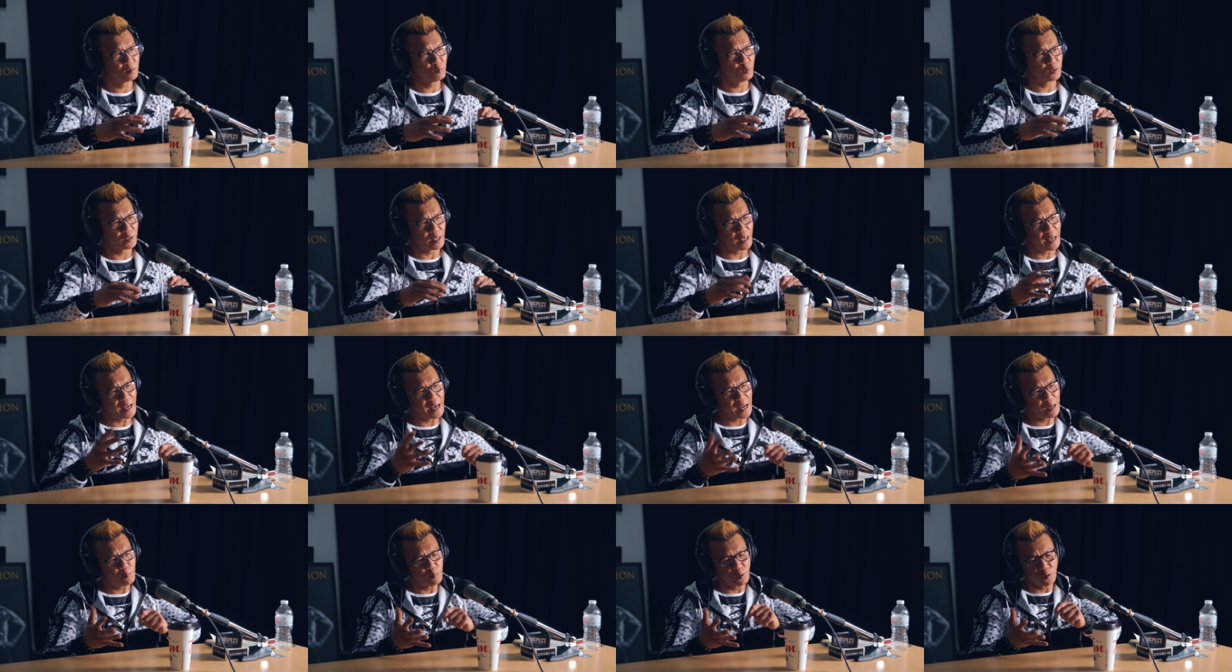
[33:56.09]
With the
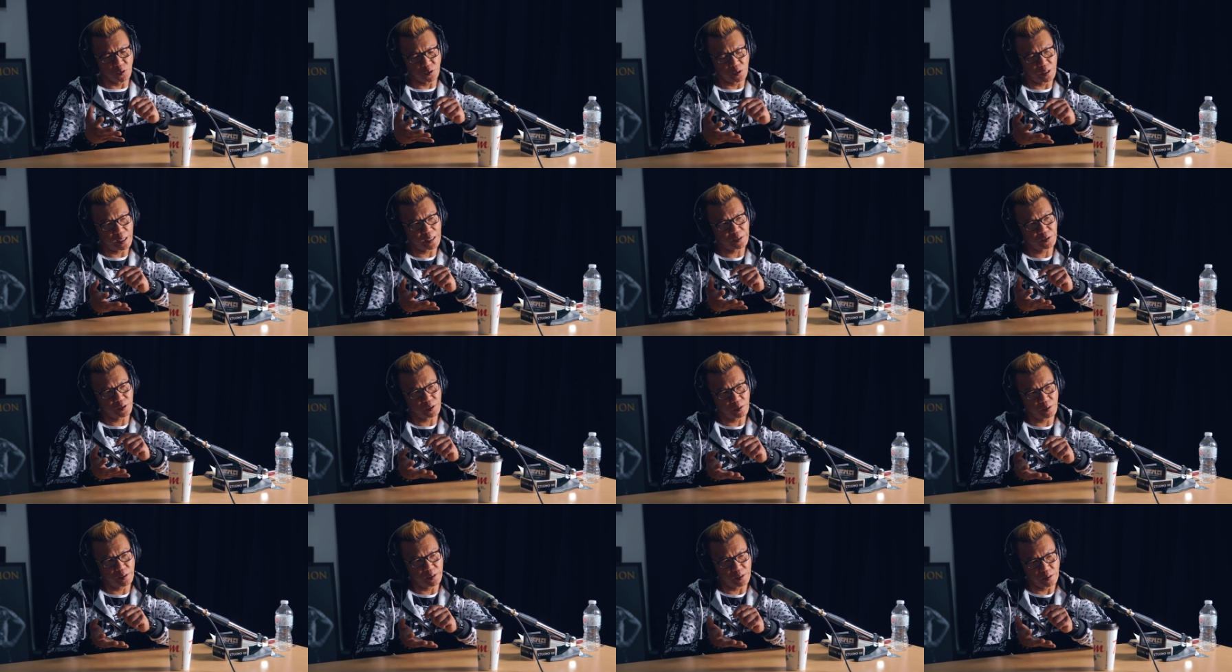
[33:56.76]
hand mold, you
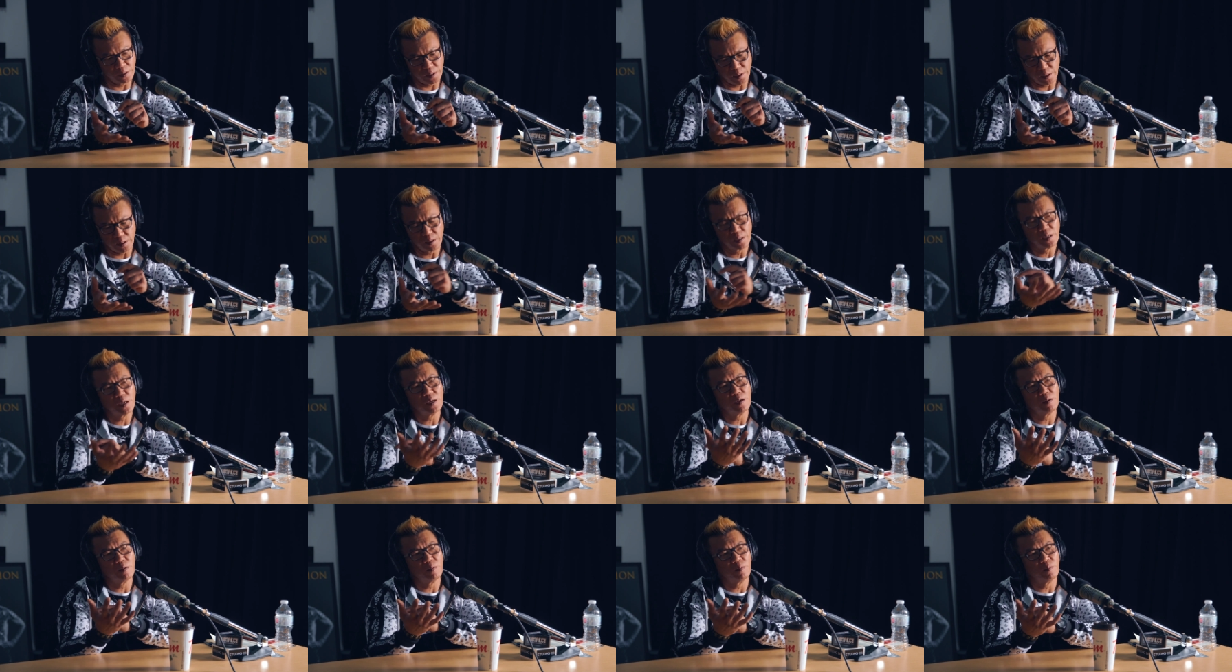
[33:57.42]
actually literally
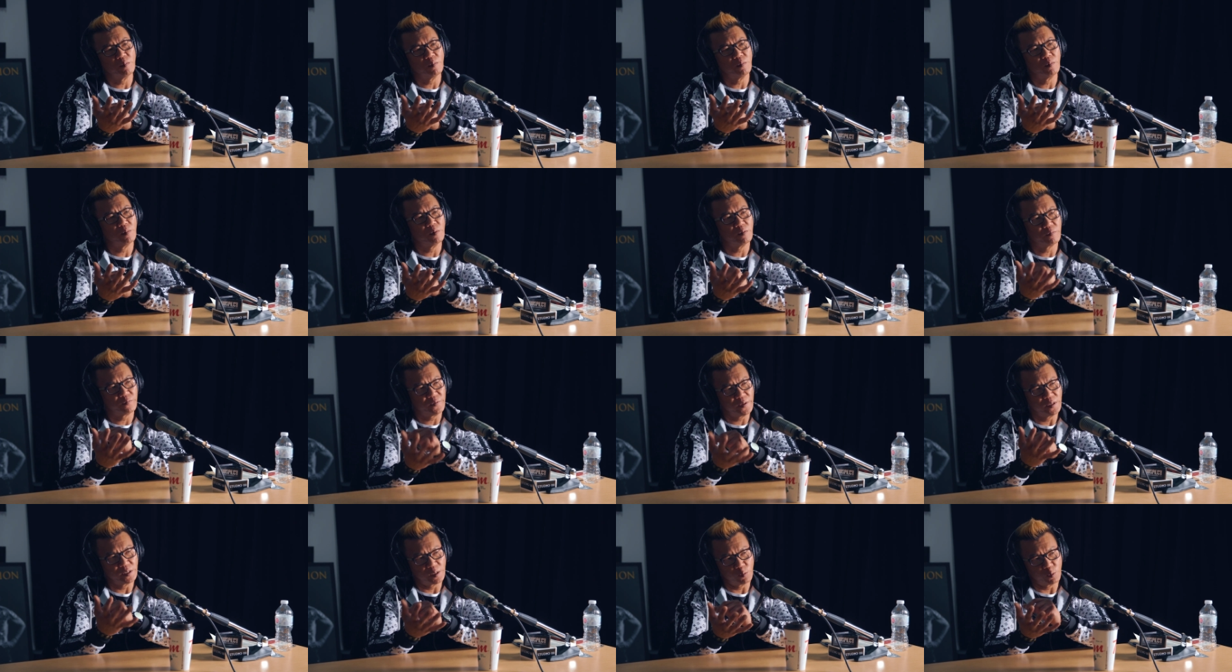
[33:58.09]

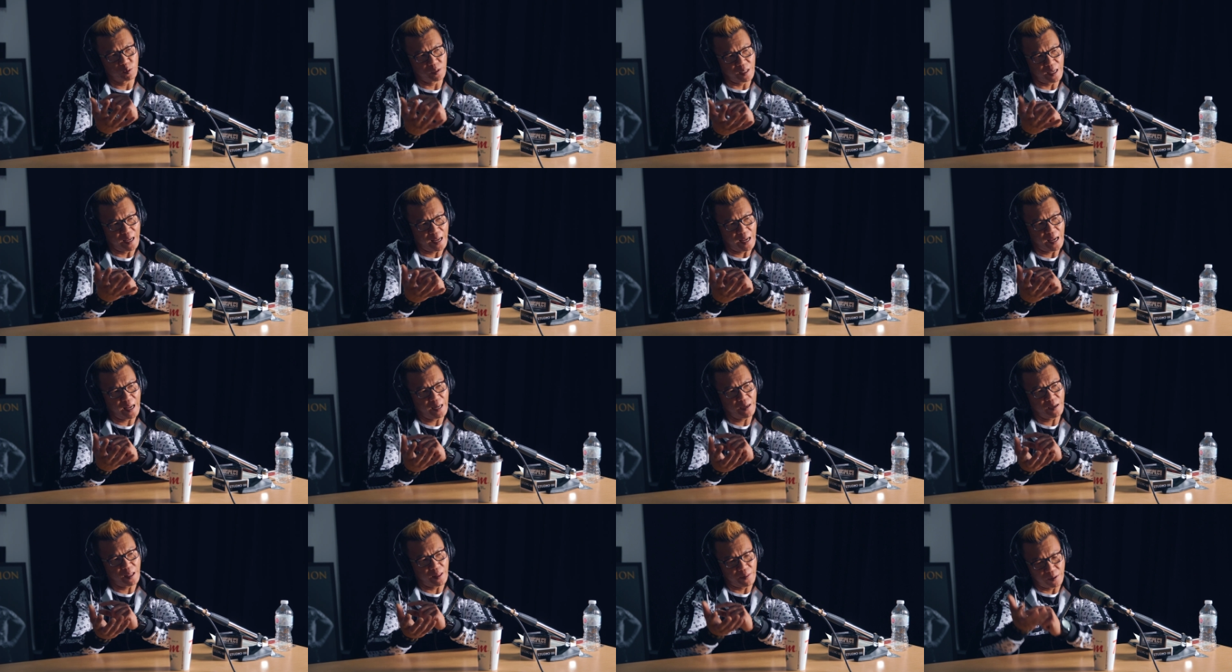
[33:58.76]
filled it with the
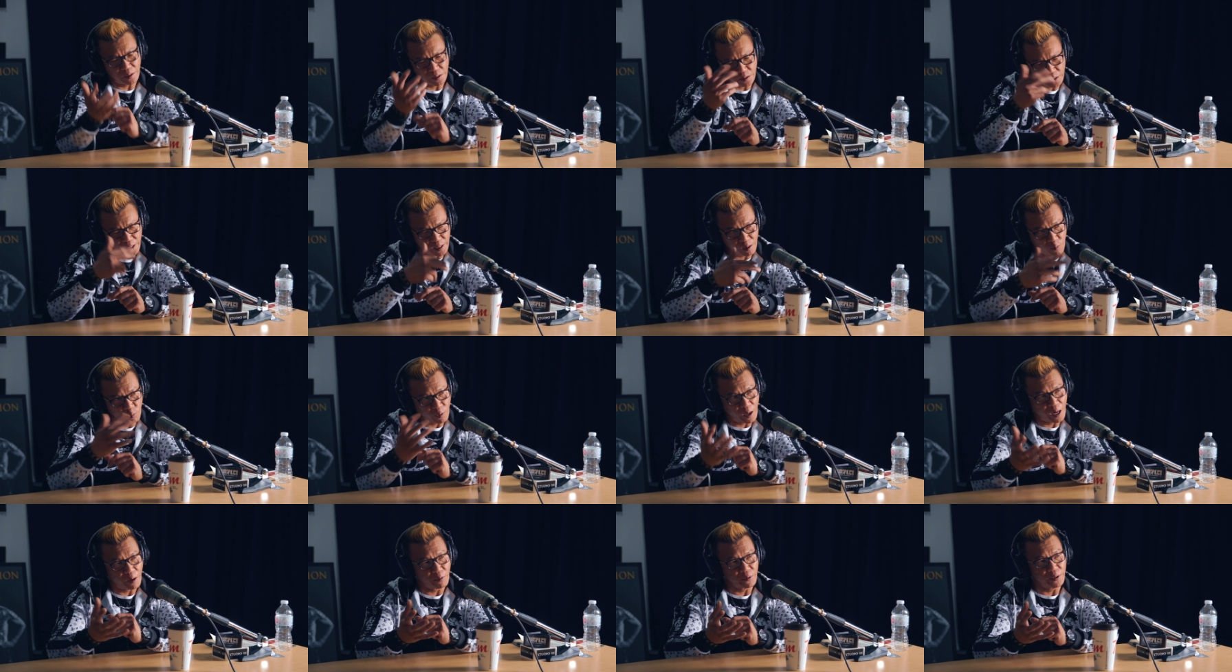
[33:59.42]
hand and then cut
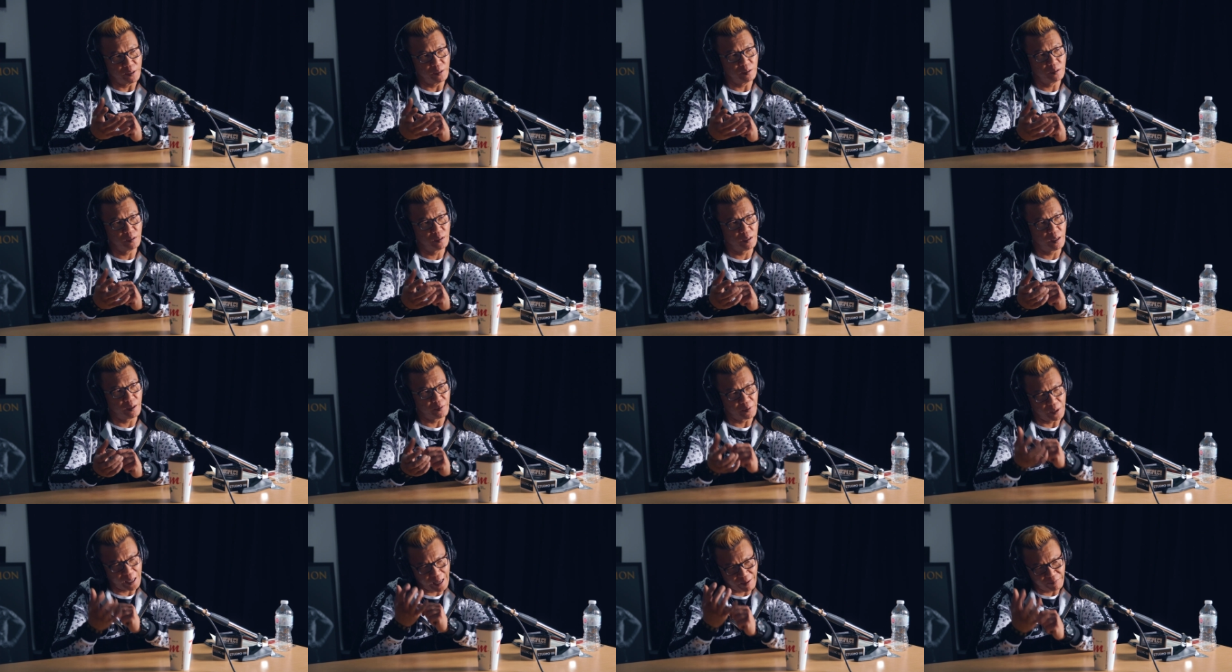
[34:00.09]
around it.
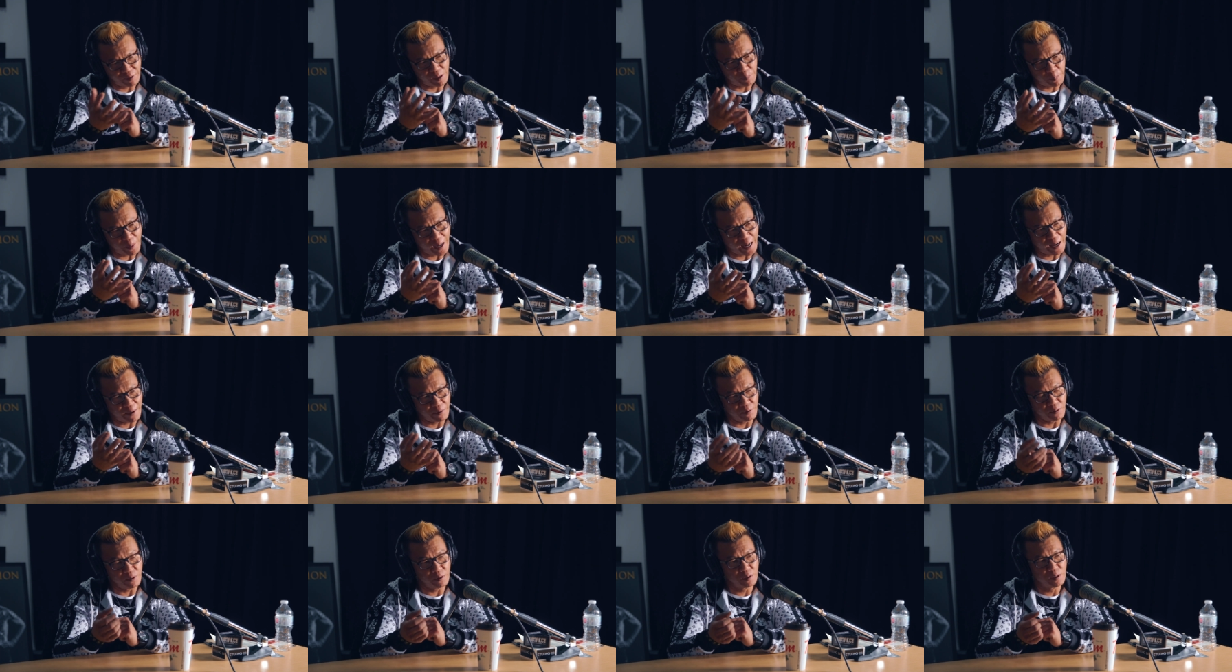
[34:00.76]
You have that
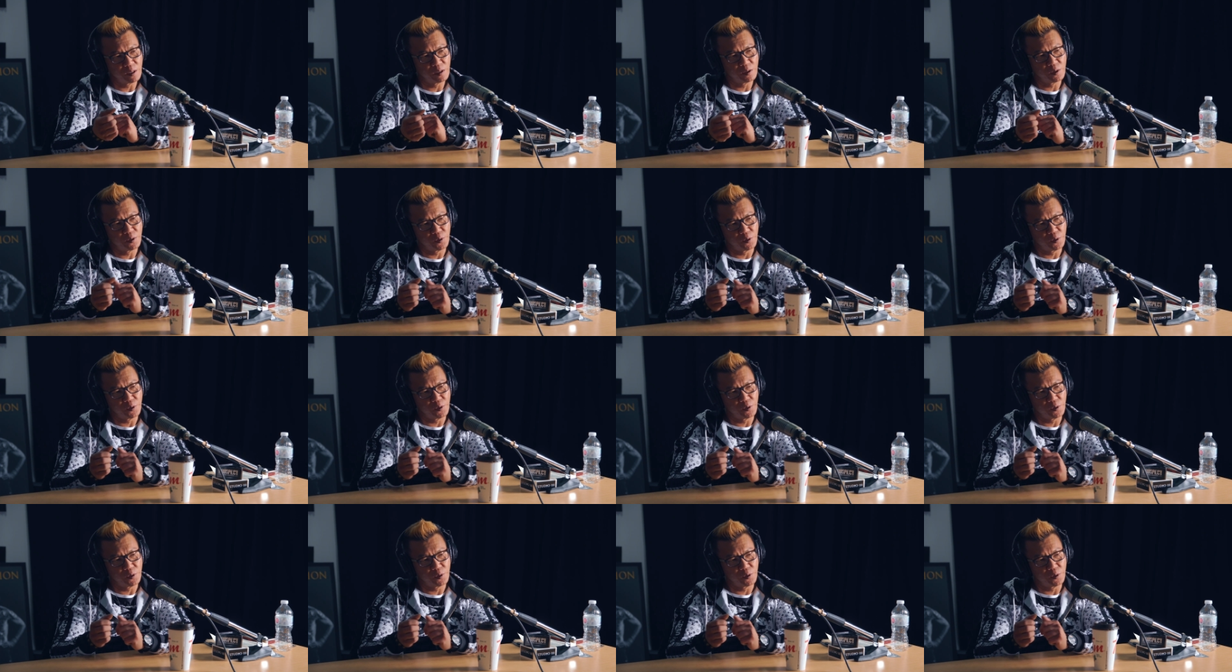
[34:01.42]
pattern.